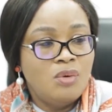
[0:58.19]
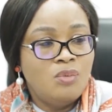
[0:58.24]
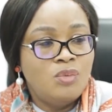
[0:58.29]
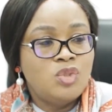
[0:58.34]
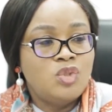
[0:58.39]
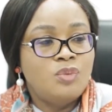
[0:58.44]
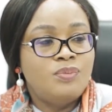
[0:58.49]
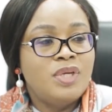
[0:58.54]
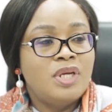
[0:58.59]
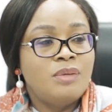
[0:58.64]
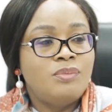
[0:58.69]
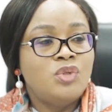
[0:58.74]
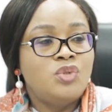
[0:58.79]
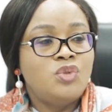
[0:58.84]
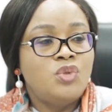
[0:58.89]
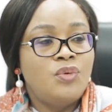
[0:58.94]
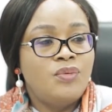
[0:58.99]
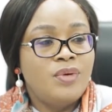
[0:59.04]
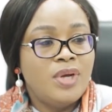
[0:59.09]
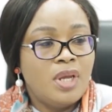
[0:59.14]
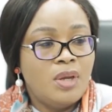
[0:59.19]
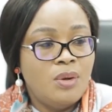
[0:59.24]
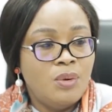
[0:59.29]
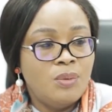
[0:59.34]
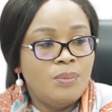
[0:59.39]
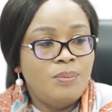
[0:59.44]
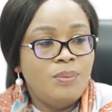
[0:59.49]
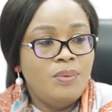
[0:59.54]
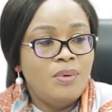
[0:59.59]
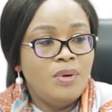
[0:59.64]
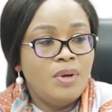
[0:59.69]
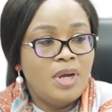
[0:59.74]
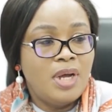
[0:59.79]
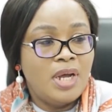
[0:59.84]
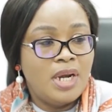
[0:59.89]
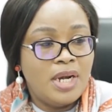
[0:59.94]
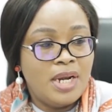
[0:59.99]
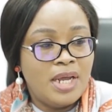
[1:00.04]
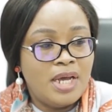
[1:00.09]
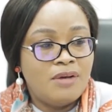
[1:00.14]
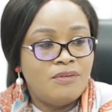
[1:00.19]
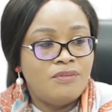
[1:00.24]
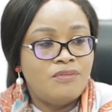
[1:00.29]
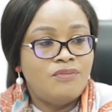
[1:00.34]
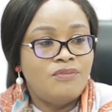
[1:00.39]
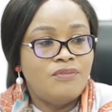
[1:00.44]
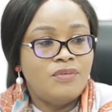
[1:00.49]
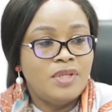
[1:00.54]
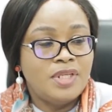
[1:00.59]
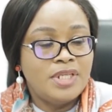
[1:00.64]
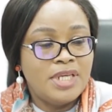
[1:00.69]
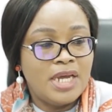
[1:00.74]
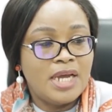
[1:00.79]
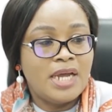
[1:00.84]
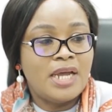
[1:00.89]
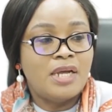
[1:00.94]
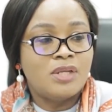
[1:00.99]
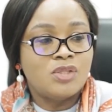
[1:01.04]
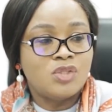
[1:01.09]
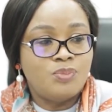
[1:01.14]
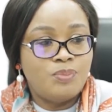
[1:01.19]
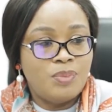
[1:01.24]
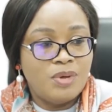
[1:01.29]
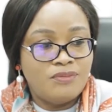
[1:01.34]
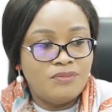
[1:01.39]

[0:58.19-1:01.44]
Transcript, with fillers: you should be able to recoup and have the accounts